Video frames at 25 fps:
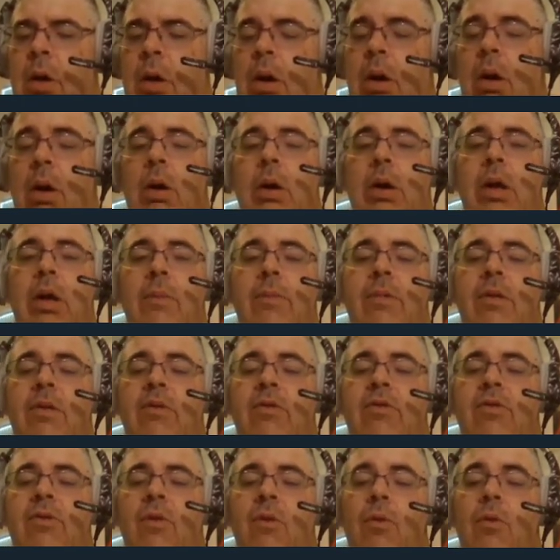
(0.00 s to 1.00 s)

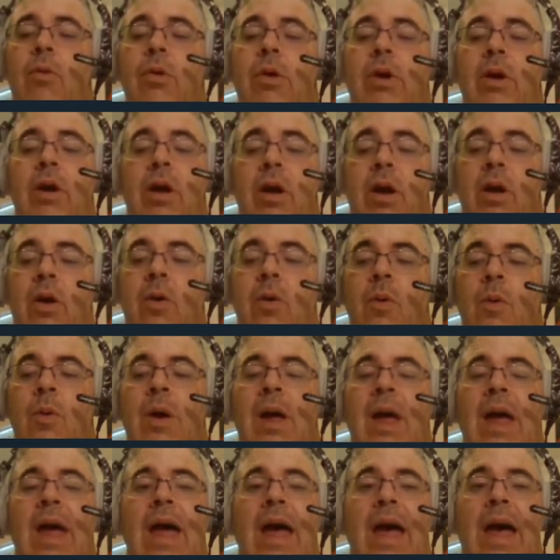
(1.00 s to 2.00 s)
Arguments or no,
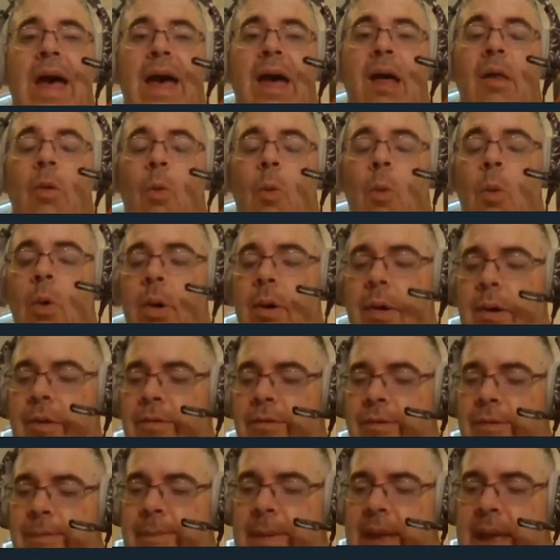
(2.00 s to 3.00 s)
Hal
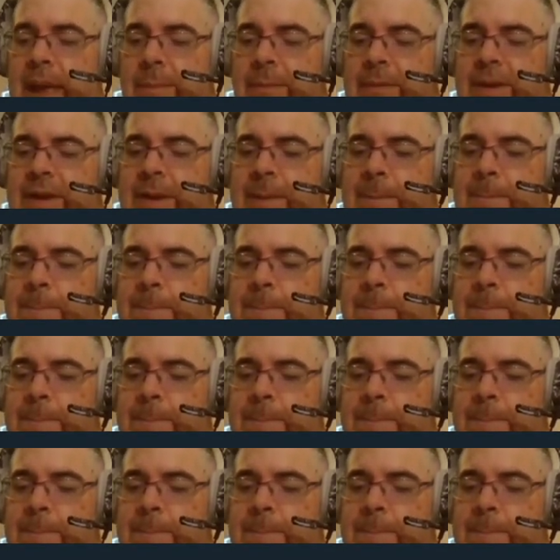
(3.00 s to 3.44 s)
was family.